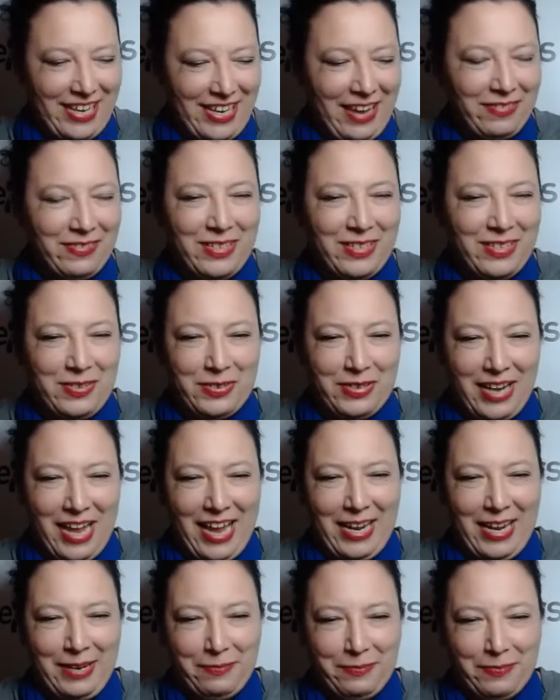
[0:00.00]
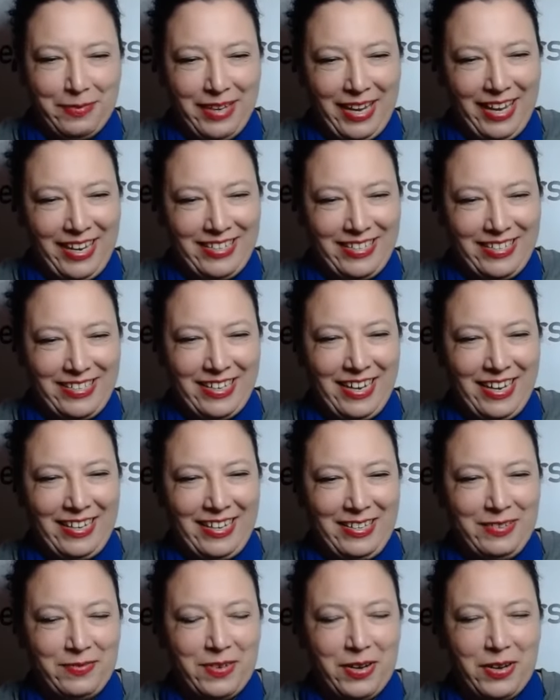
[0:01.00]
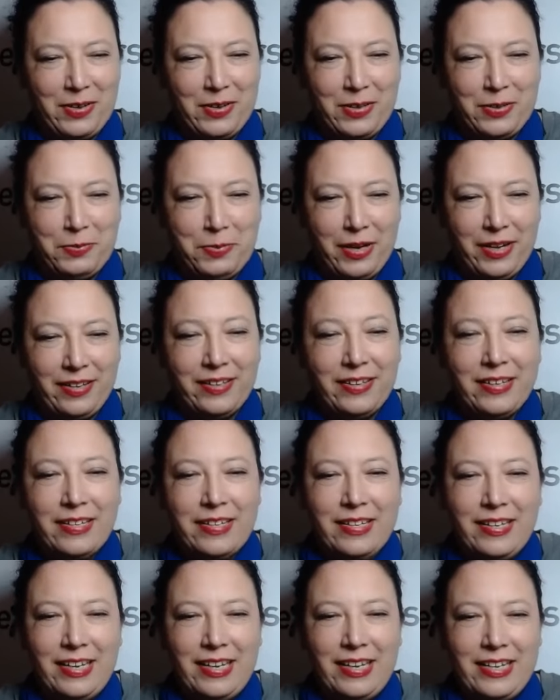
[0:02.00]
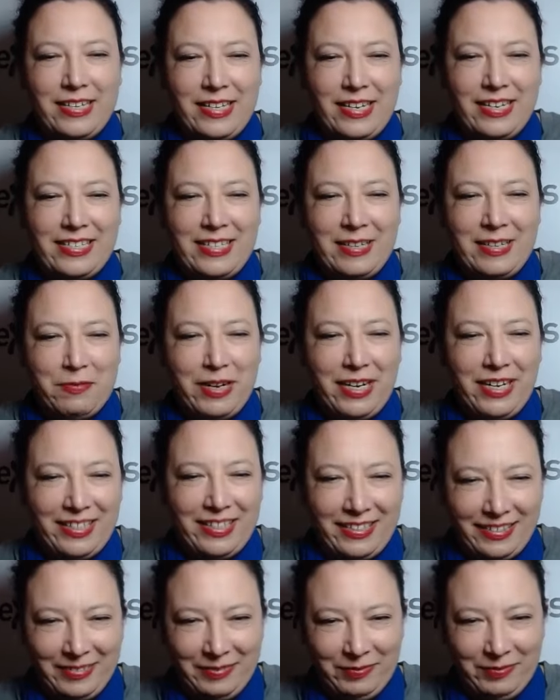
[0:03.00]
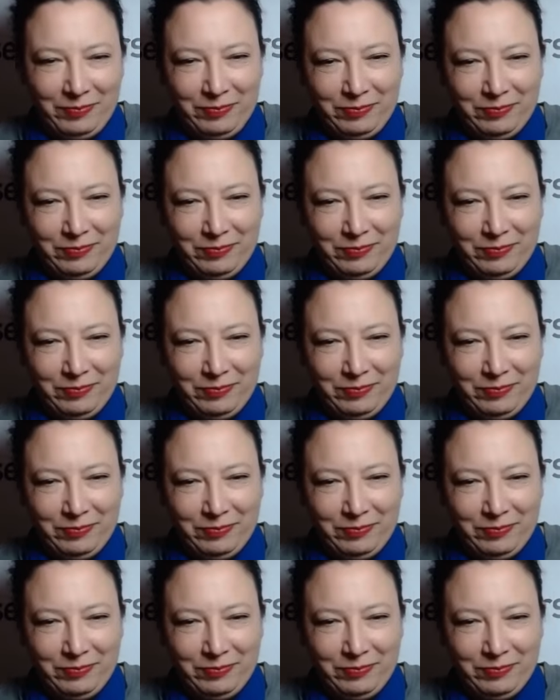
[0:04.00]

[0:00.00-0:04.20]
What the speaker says: left is your name, and you've got a good one. Is it real?